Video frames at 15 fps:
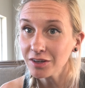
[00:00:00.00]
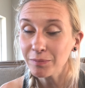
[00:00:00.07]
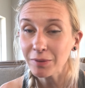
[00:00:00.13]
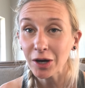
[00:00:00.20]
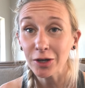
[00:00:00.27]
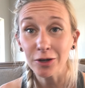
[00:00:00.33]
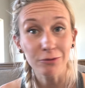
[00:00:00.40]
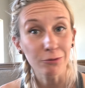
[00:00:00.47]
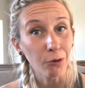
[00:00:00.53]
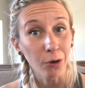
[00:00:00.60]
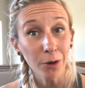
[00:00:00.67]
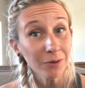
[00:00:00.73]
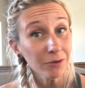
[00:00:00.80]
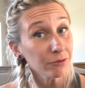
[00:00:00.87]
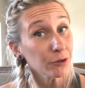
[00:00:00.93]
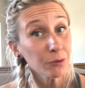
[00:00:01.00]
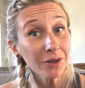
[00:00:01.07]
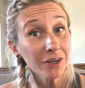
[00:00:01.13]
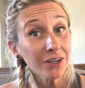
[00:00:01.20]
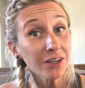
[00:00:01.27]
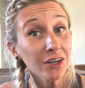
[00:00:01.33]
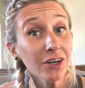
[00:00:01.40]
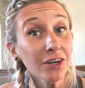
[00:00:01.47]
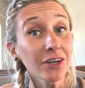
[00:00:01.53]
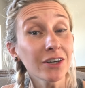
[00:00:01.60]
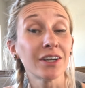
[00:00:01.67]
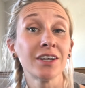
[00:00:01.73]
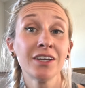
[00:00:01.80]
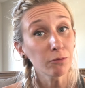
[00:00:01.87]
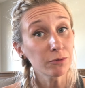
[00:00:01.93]
about your form, if you want to
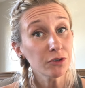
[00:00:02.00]
learn